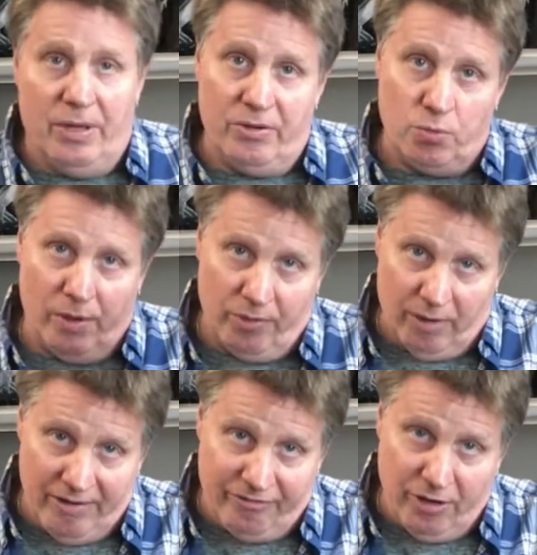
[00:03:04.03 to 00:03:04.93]
There's one on the
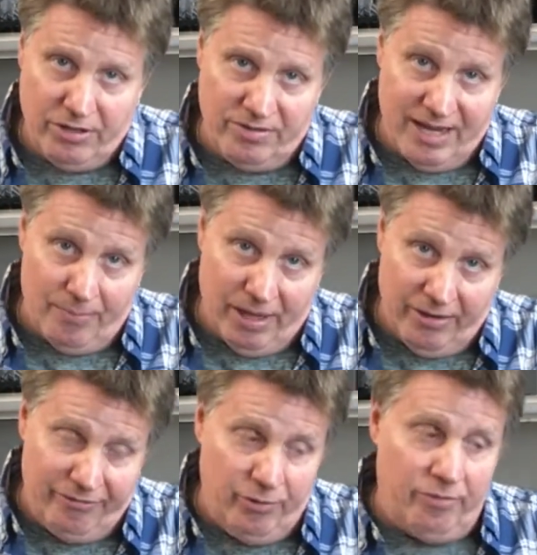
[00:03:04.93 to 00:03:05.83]
right front, down by
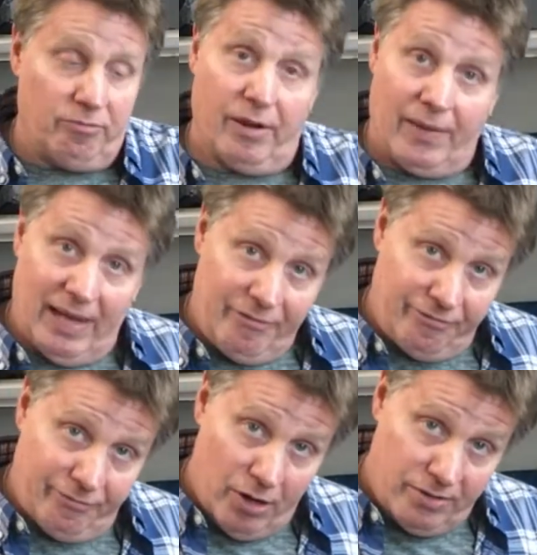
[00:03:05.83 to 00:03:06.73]
your foot, one on the
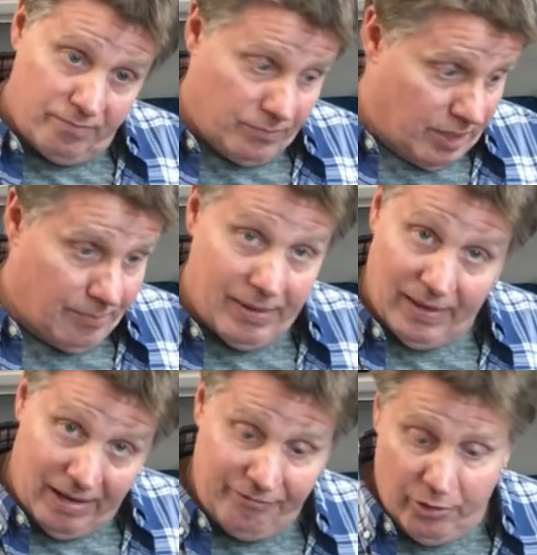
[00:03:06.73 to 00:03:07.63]
left front, down by the
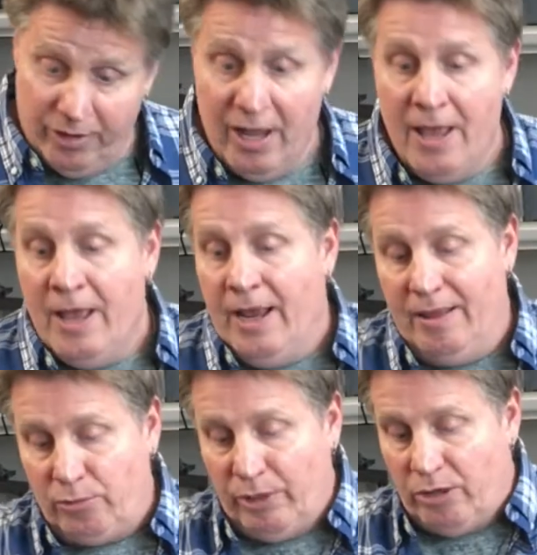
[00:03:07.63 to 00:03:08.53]
left foot,
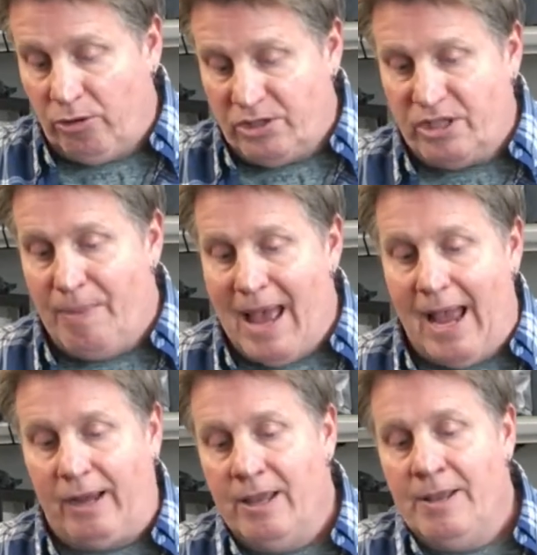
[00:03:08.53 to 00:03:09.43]
and 3 across the
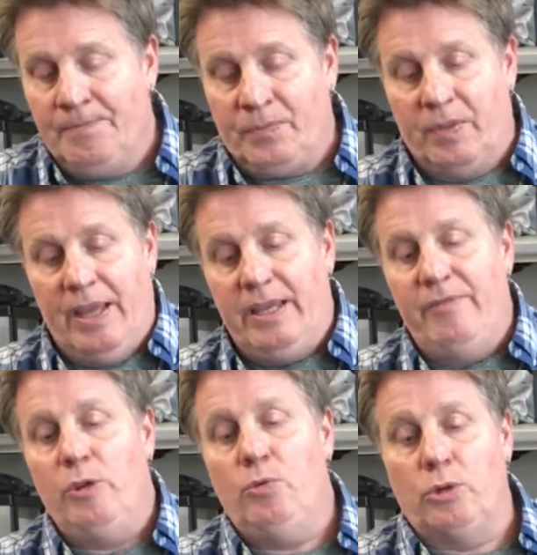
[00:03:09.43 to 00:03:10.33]
back. They
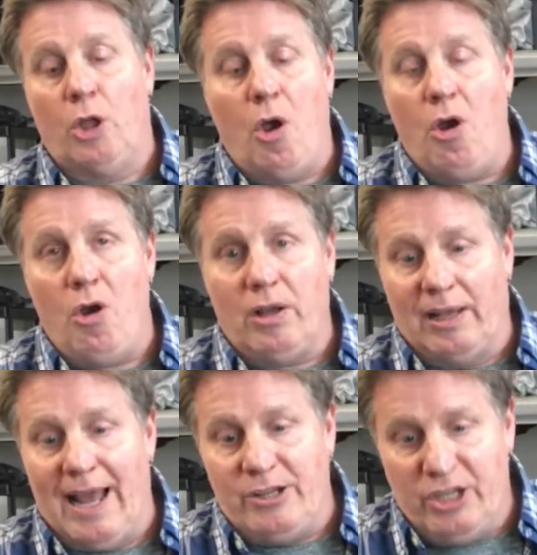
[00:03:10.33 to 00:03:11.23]
give you long
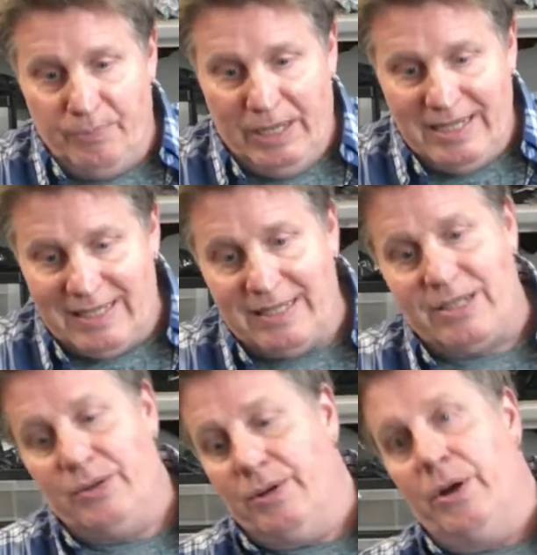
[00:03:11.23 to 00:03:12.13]
lashing pieces
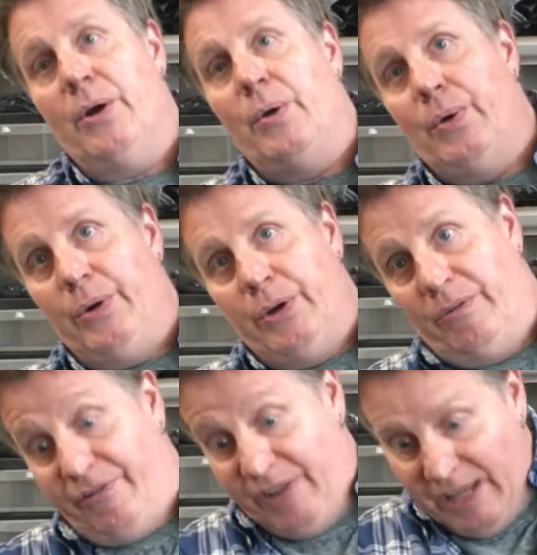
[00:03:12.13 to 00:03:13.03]
to go,
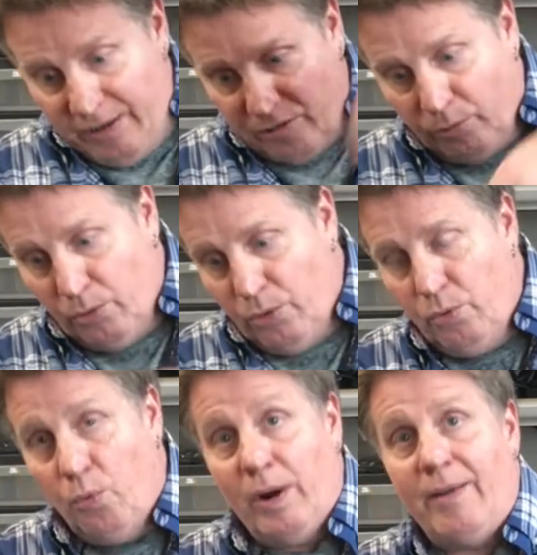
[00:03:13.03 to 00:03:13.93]
feed through
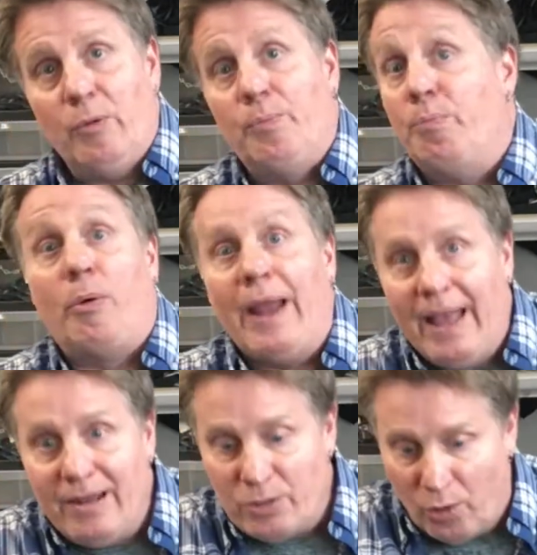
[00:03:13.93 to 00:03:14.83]
whatever
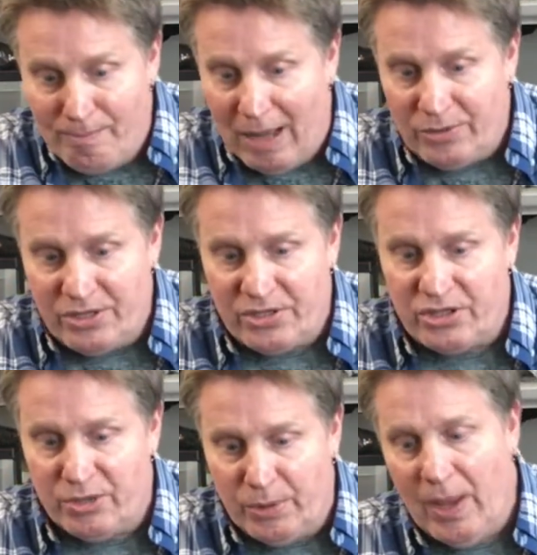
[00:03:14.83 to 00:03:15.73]
brand or mounting
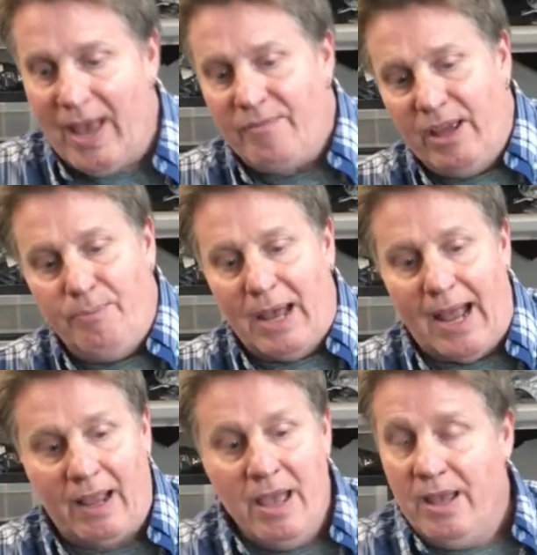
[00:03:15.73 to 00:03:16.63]
system you have and
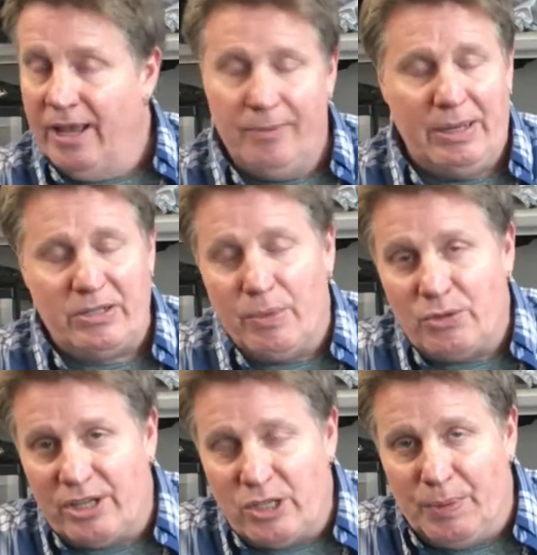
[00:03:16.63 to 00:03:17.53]
back. And it makes the
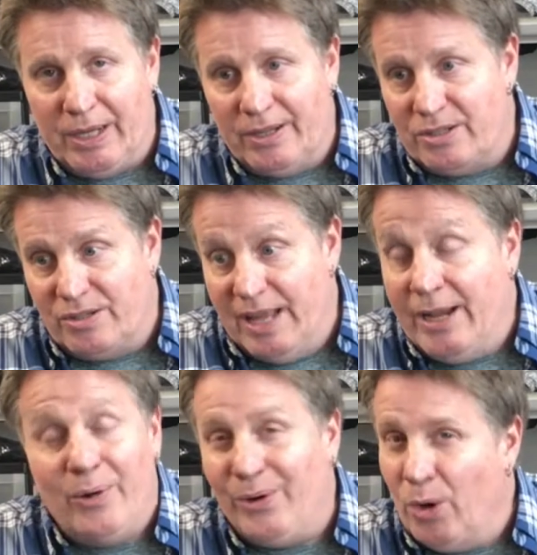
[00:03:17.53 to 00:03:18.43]
most sense because they
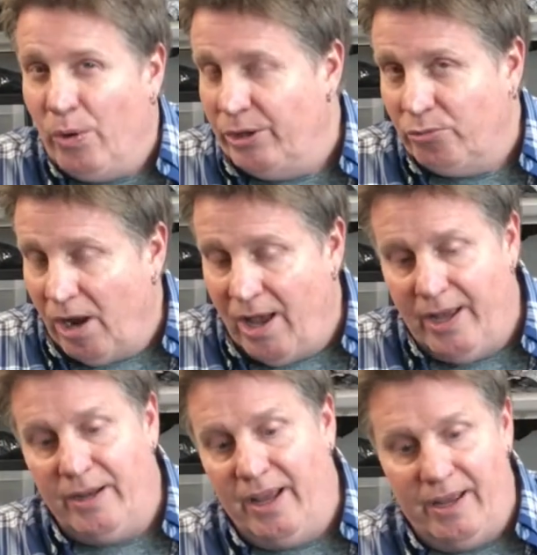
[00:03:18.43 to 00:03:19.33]
don't know what you
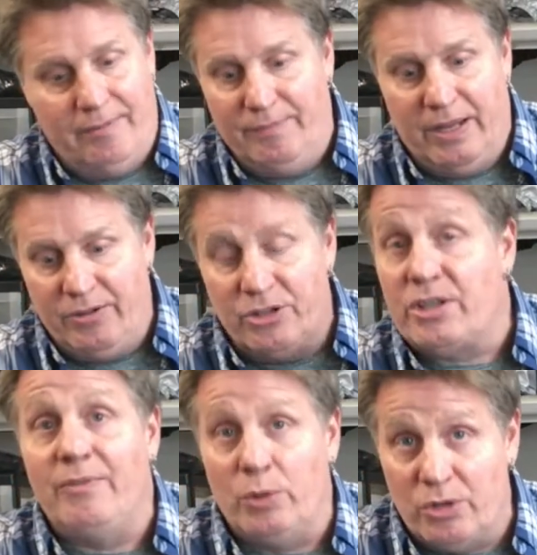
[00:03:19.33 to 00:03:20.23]
ride and they're just
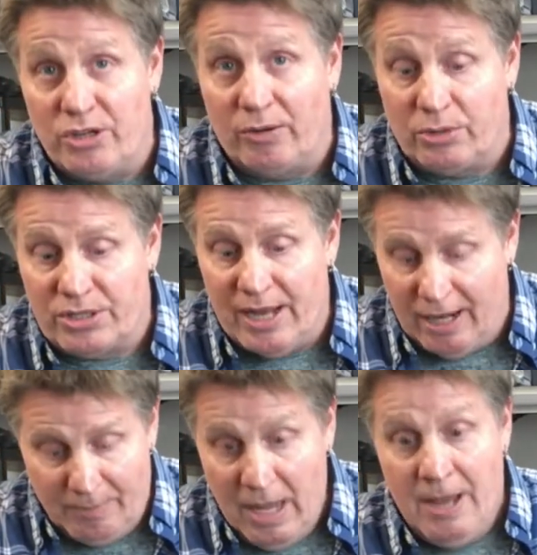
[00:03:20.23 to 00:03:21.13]
giving you a general
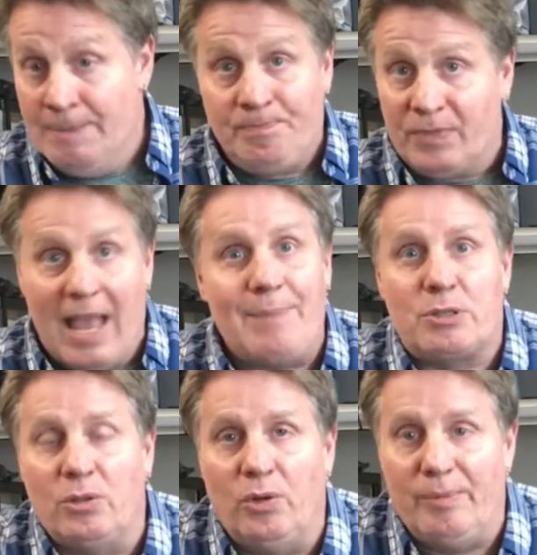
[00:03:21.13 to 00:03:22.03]
setup.
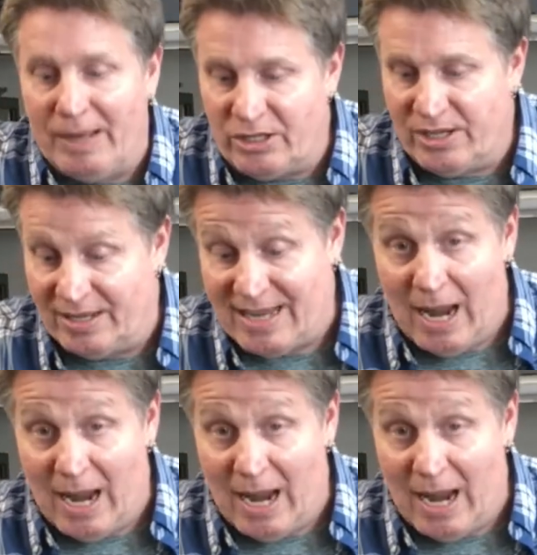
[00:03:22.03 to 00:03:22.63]
Absolutely makes sense.